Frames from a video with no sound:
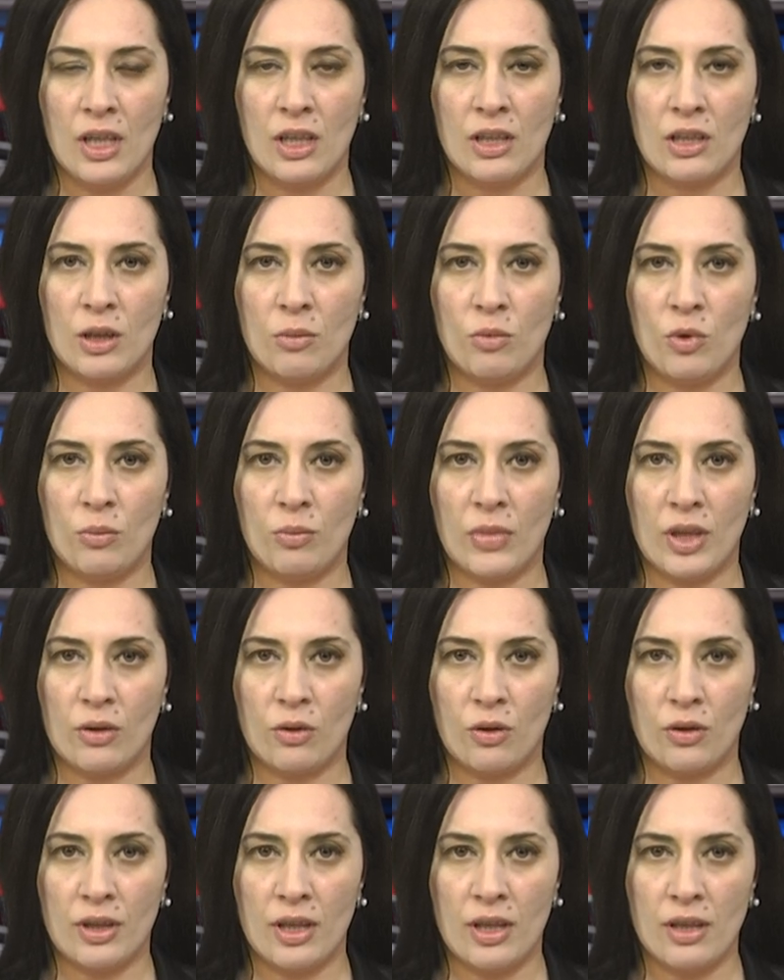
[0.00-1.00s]
Simon
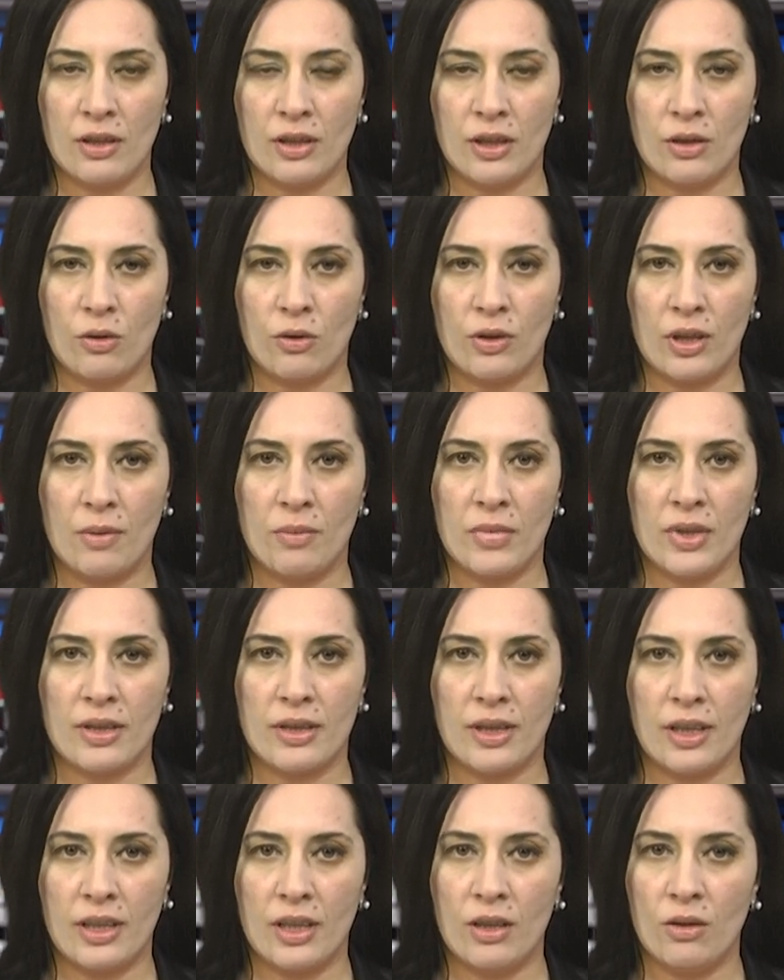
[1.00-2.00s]
Melkonian, Grigor
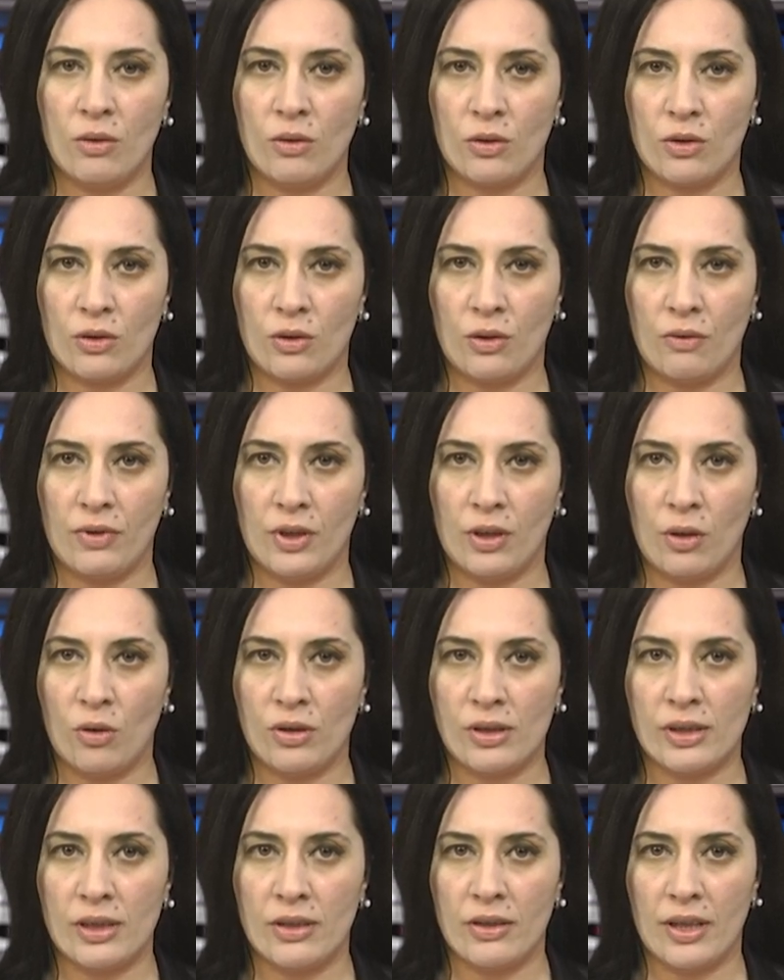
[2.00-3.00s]
Mirzayan, Khosrovi
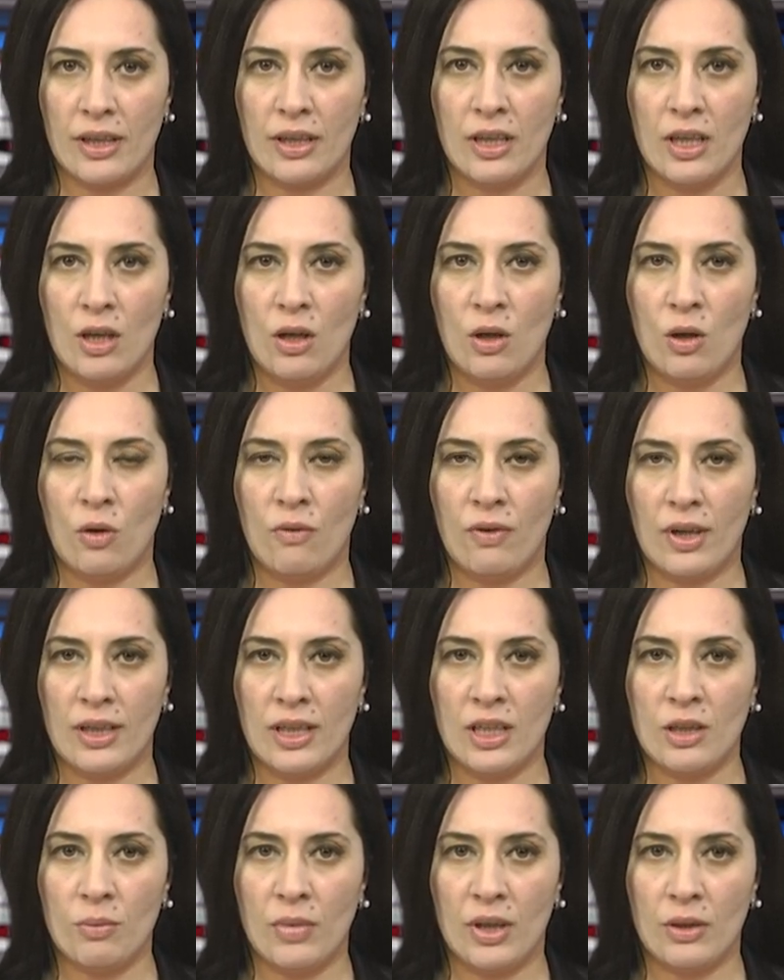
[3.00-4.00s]
Lozar, and
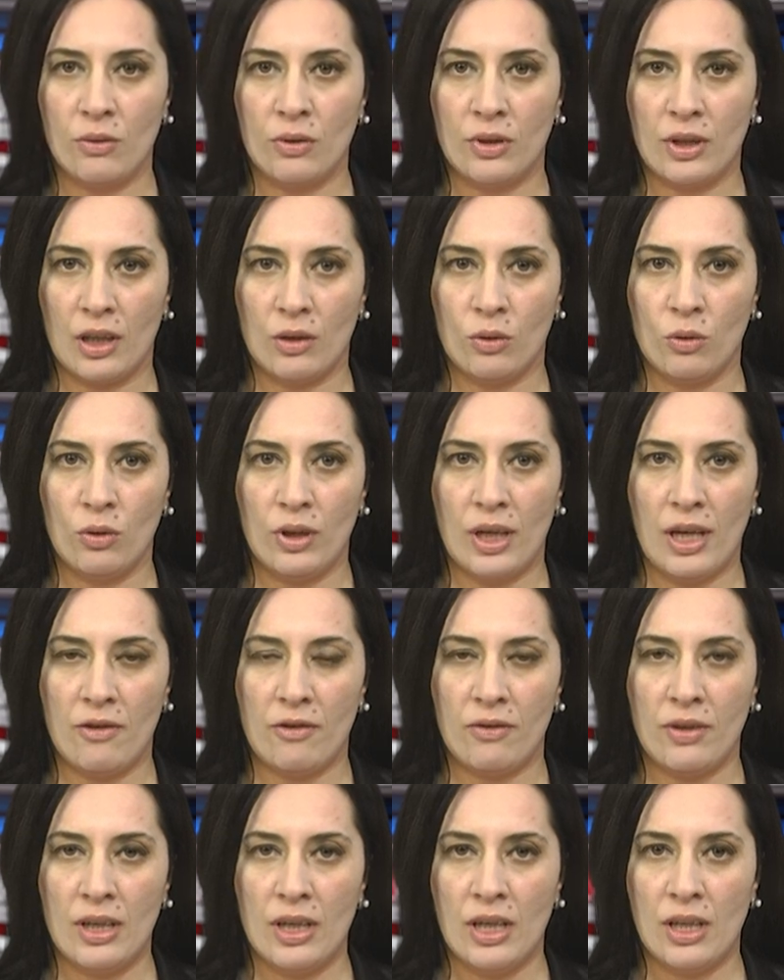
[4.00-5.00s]
Hovannes Manukyan, who
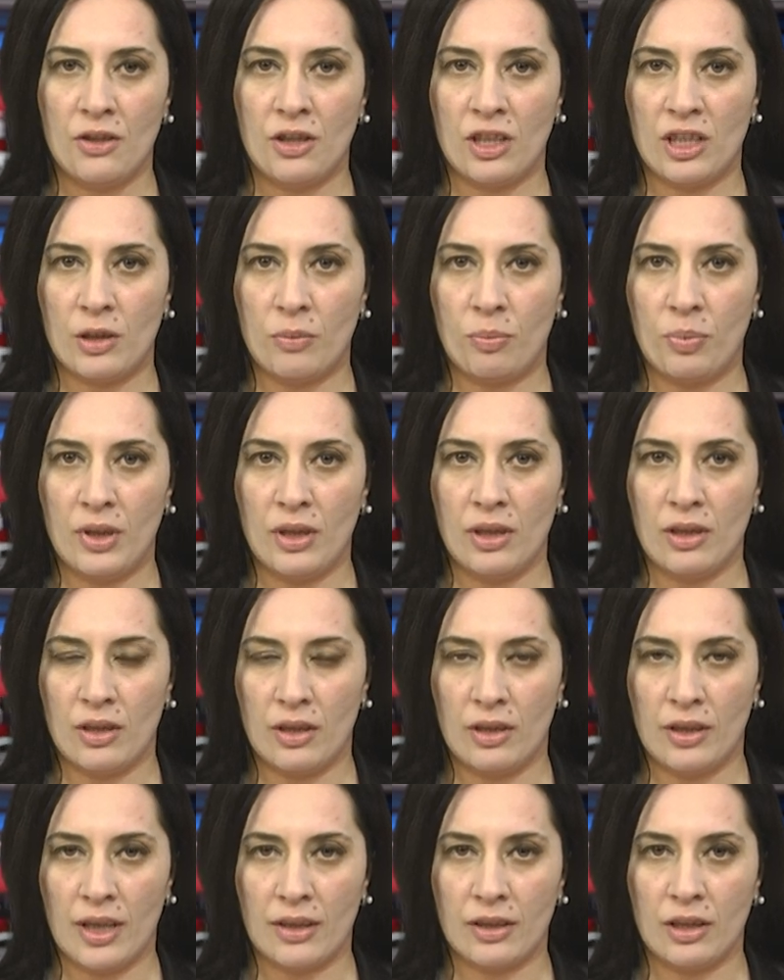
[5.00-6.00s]
have just been
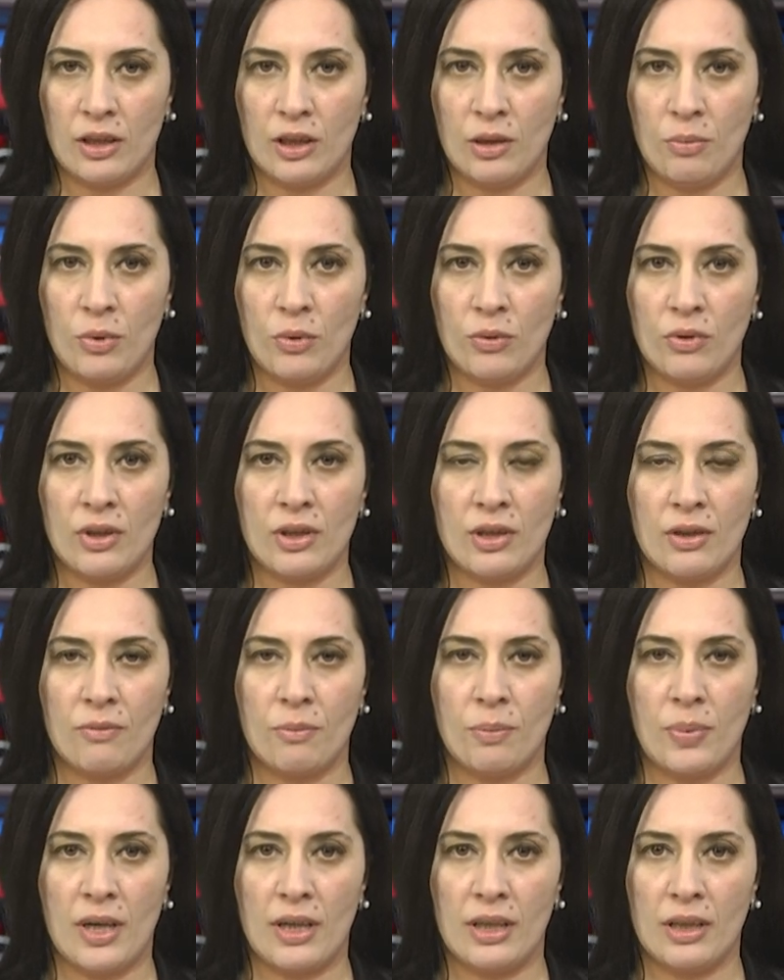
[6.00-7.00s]
elected deputies of the
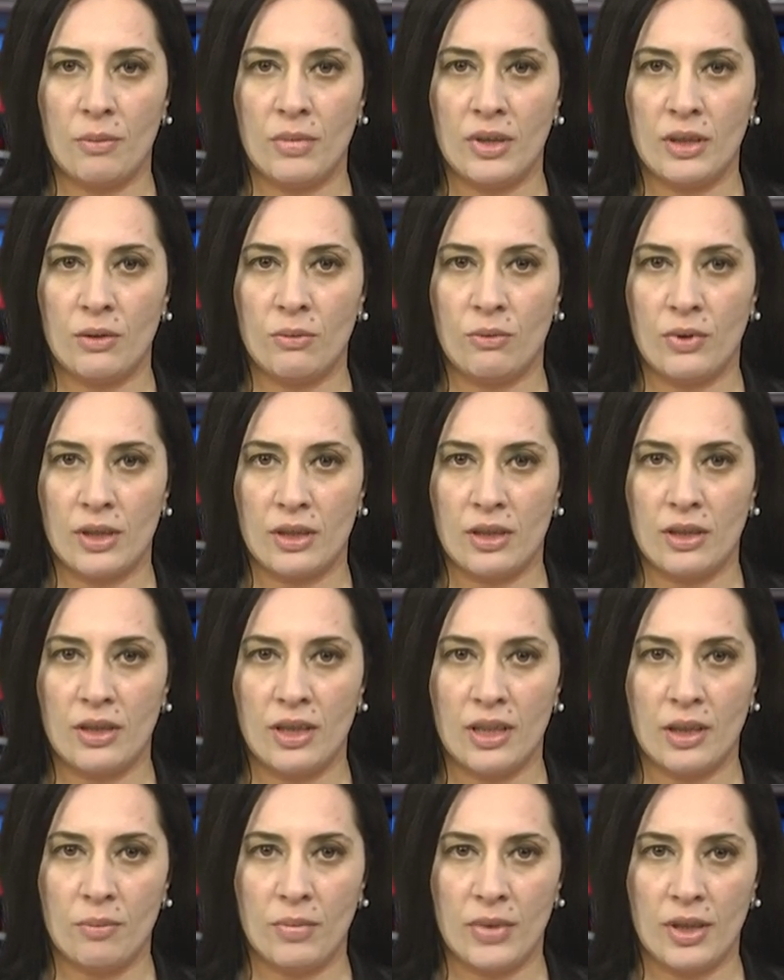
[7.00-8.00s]
Parliament of Western
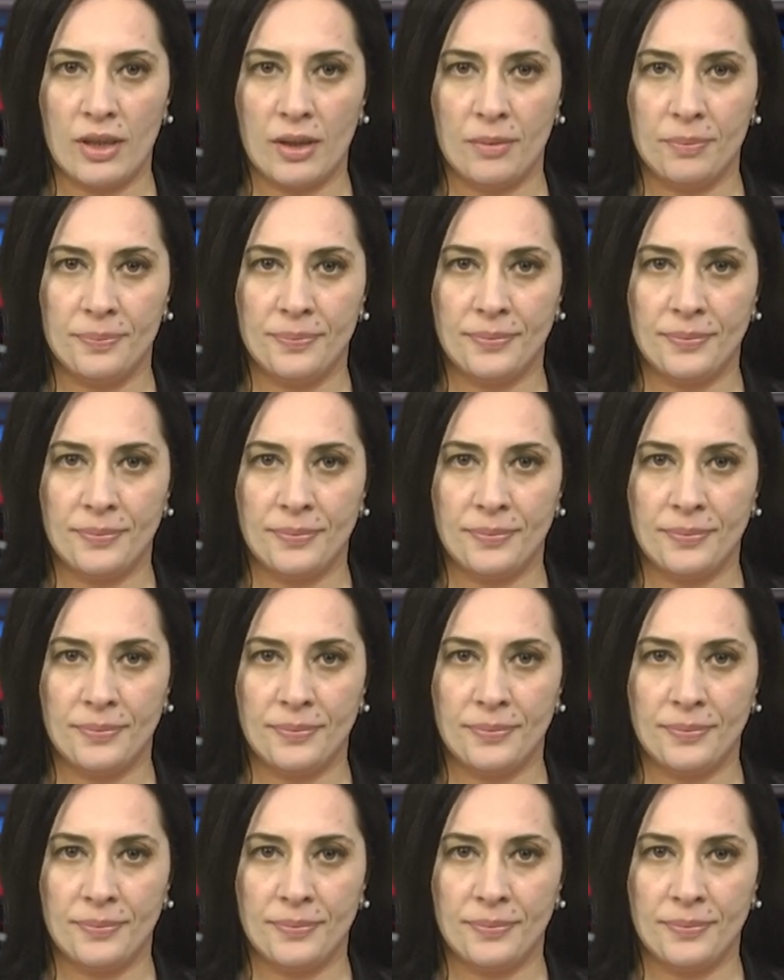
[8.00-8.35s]
Armenia.